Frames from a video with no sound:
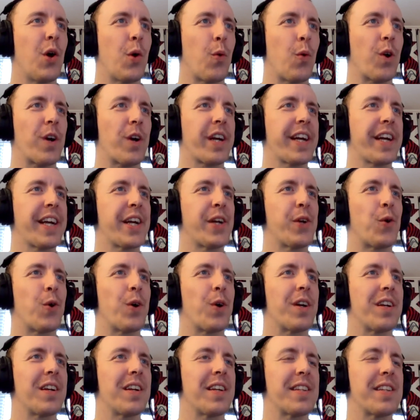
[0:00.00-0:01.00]
working,
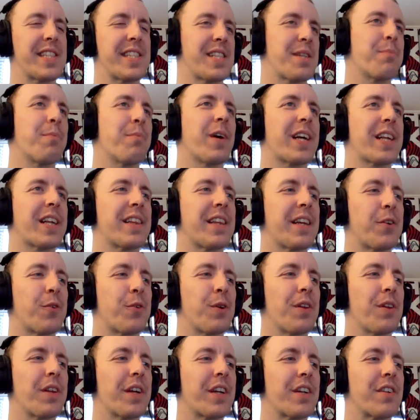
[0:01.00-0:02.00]
nor did it seem like they
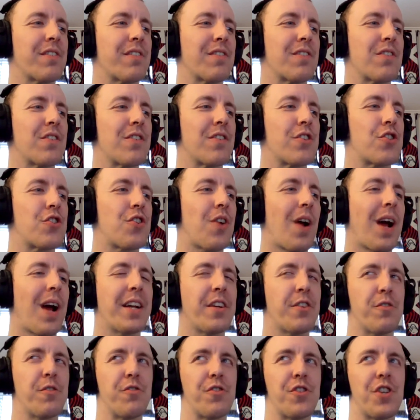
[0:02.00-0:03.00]
really
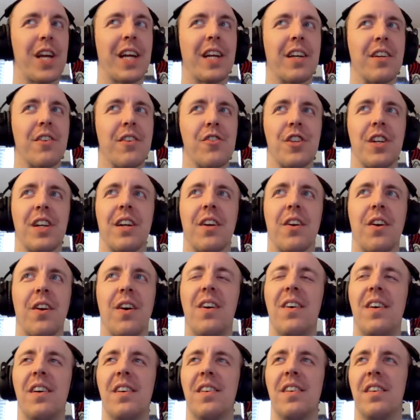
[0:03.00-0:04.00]
tried to change it at
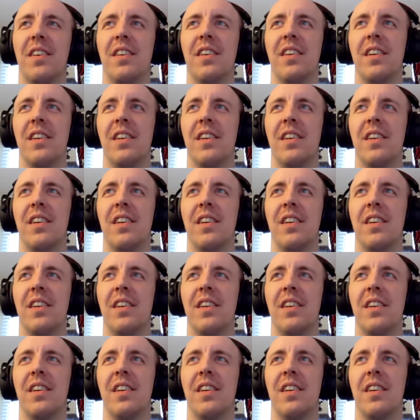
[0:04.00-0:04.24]
all.